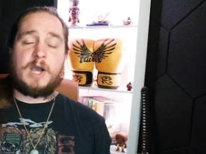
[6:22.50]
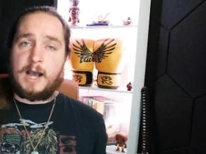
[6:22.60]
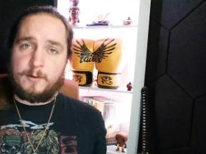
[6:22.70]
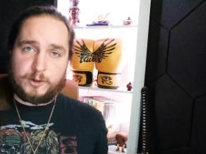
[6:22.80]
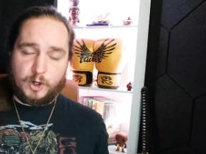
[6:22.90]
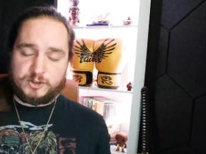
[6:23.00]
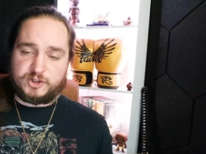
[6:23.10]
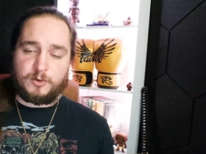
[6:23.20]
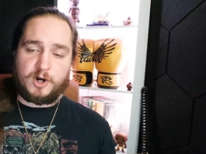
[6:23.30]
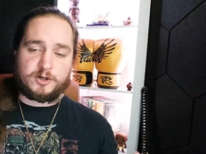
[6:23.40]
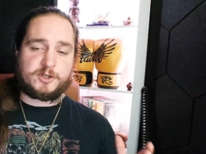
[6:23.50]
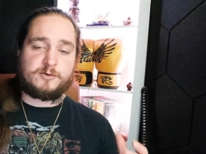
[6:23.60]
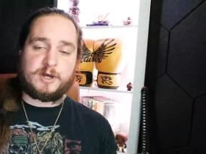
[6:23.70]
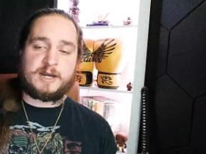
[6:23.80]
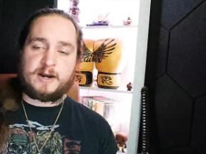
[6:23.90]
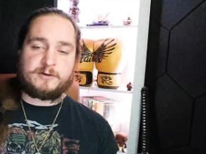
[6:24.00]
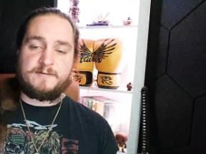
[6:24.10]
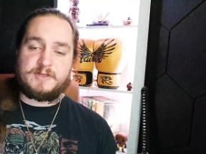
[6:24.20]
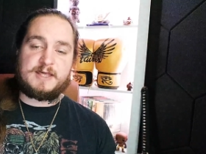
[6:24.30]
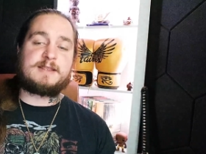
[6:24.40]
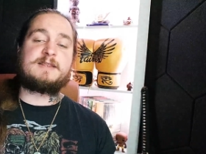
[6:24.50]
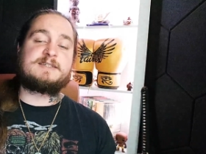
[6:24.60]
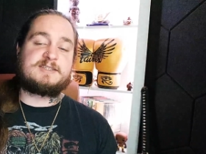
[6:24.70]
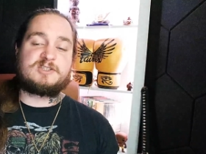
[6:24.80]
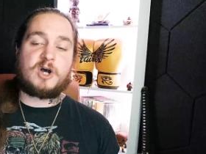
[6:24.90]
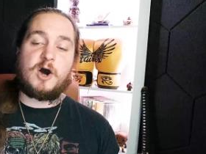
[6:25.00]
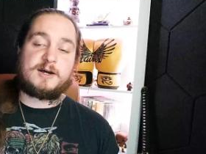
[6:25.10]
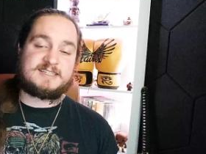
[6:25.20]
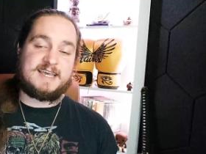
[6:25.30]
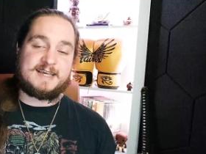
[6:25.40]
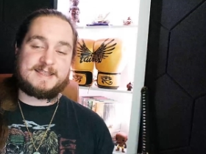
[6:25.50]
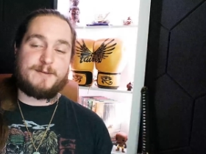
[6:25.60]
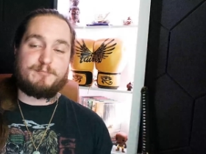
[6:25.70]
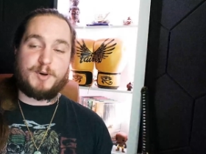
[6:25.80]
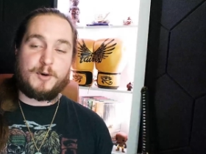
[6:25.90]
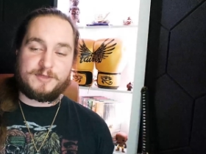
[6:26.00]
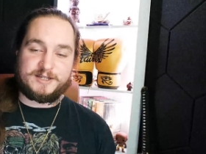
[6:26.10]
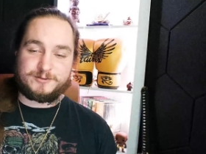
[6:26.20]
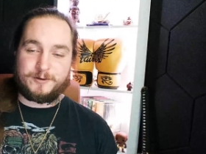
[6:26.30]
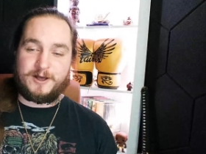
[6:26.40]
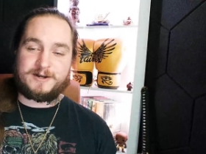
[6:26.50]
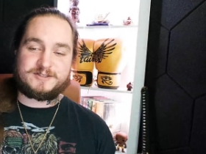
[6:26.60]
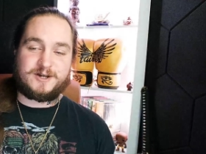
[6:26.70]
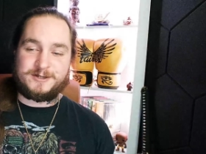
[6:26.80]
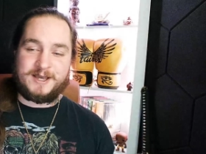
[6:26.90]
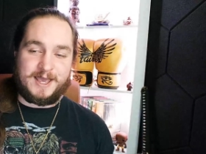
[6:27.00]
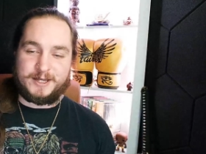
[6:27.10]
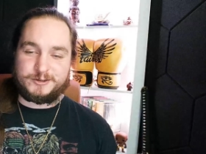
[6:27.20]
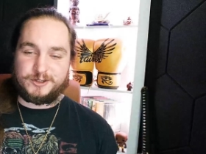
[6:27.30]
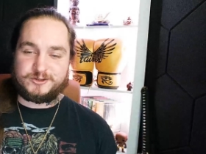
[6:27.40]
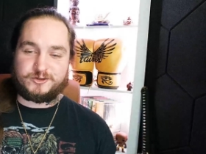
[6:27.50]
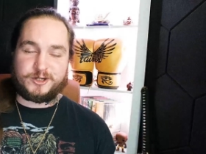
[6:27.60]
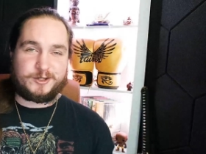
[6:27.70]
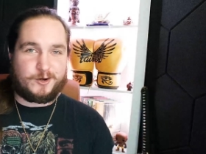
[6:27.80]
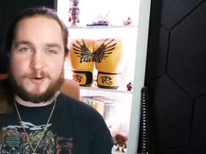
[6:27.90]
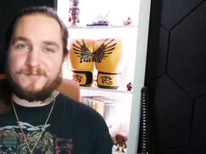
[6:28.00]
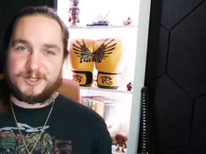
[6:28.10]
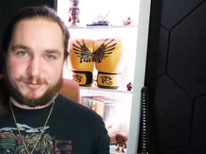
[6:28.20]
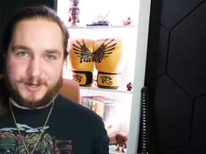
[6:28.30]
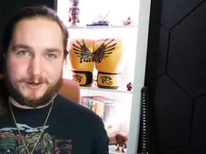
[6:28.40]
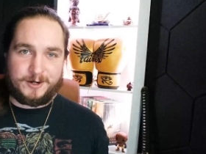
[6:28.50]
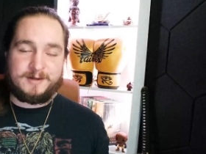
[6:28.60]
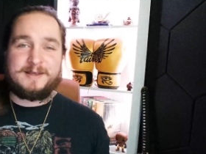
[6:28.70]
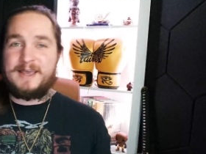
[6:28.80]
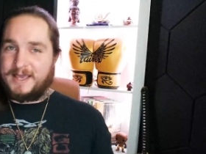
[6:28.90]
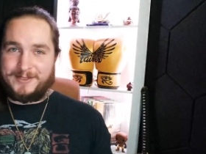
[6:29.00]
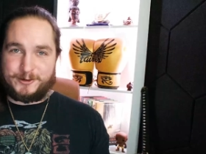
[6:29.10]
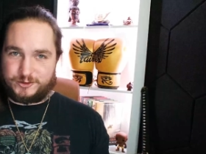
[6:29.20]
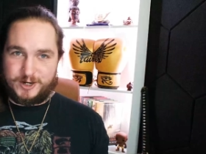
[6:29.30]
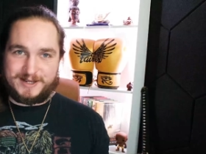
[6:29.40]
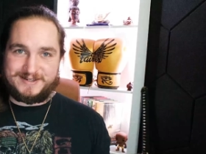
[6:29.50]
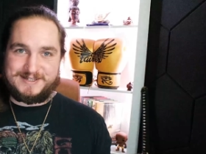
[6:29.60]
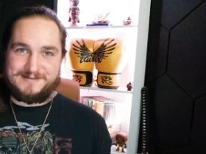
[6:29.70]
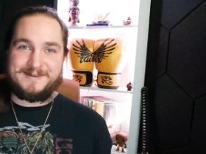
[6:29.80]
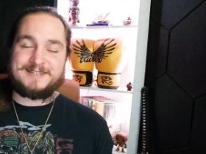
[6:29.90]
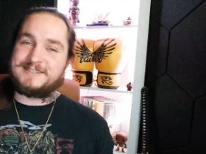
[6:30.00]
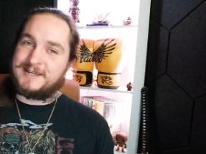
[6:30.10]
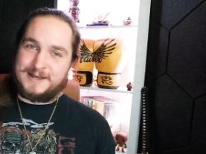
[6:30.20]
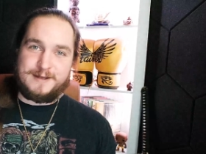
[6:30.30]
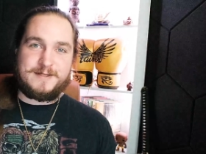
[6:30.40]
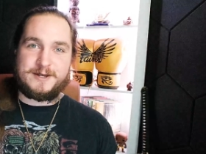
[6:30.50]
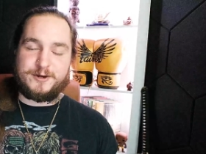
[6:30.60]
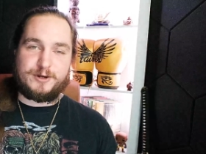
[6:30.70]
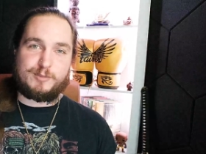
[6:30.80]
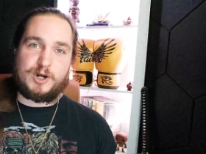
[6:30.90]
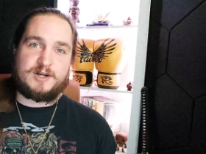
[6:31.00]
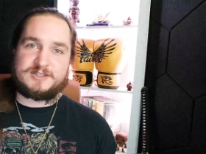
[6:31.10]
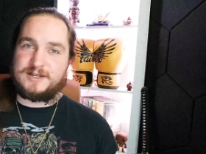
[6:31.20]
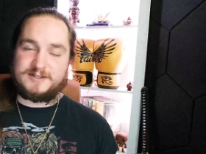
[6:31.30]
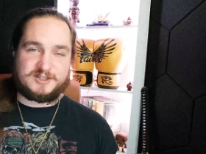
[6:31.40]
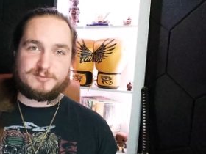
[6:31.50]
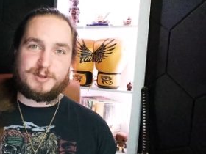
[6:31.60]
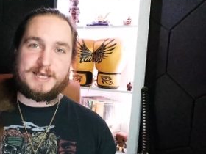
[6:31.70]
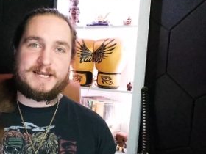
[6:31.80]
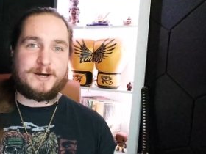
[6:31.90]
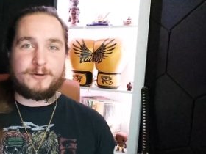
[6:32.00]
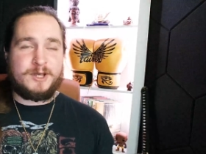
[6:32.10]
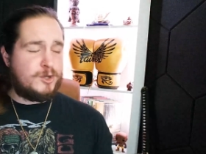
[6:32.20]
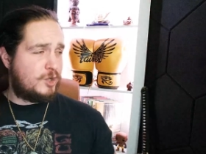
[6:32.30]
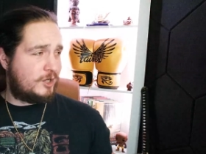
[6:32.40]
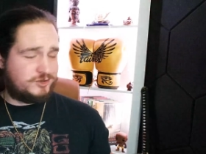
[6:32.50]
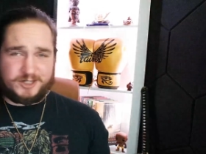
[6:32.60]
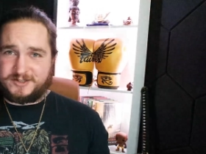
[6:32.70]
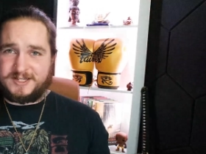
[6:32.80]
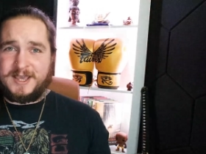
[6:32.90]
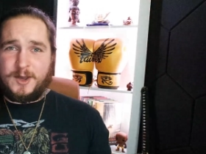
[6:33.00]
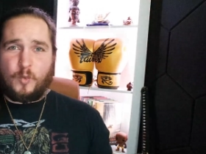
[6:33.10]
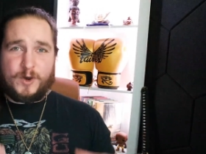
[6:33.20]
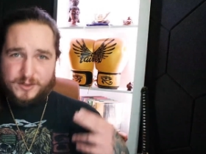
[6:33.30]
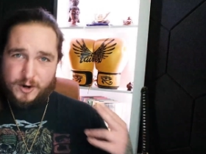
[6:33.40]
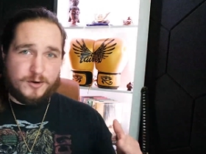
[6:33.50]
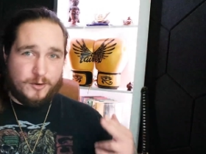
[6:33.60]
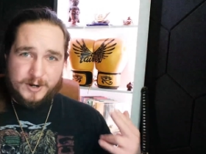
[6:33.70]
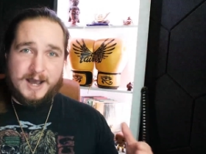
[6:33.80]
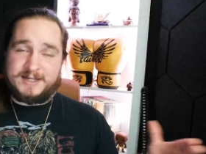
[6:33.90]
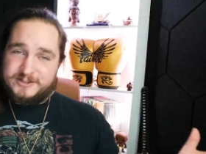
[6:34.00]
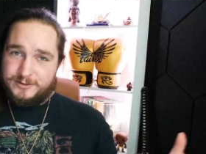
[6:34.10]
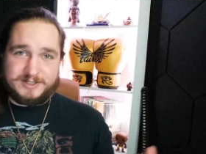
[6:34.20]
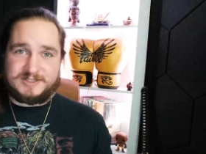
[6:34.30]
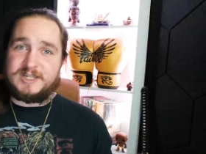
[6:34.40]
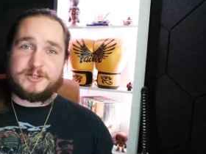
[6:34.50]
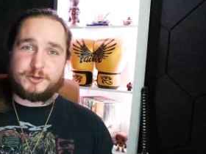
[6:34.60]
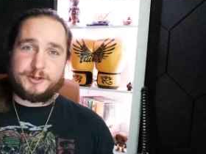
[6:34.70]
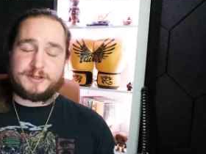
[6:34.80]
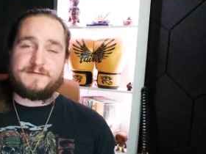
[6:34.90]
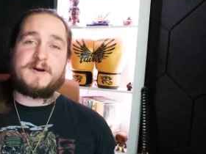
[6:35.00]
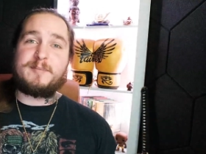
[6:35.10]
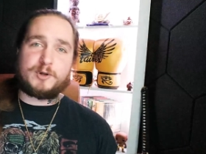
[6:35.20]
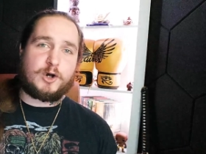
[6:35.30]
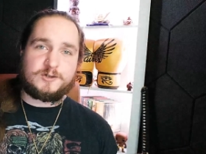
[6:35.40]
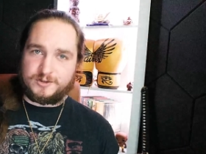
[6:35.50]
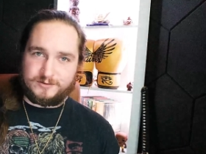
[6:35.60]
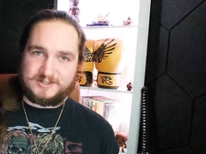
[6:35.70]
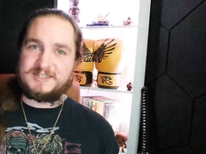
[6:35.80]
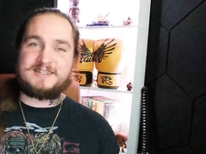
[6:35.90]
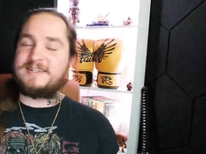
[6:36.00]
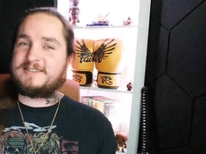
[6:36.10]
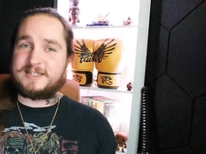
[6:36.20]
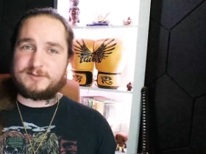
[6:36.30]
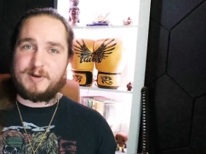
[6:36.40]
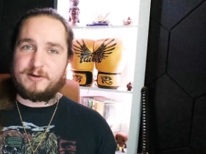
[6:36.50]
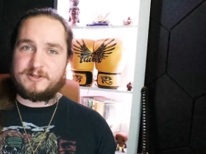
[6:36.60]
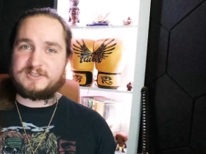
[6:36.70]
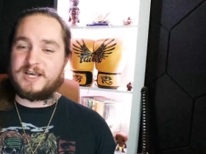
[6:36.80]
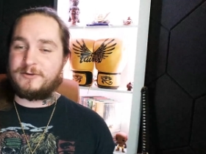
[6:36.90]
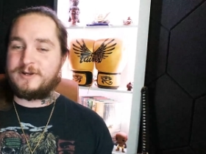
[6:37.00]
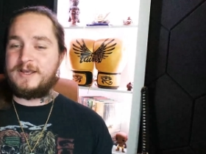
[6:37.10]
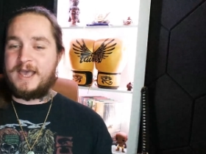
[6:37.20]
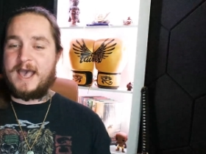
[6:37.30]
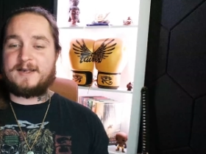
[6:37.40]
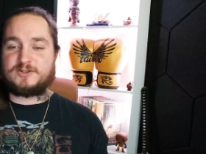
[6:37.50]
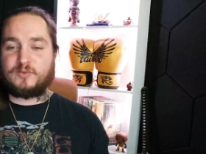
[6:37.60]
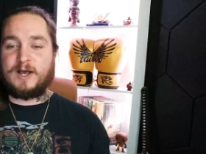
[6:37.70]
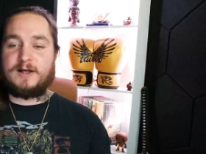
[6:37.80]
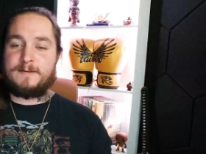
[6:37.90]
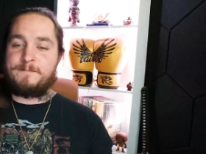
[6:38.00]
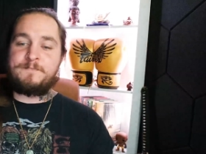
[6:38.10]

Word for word: I would also argue, and I don't even think that this is a hot take, that both Israel Adesanya and Sean Strickland are much better in their striking defense than Yuri Prochazka. This is played out not just with our own eyes, you can see it during the fight, but also the statistics bear this out as well.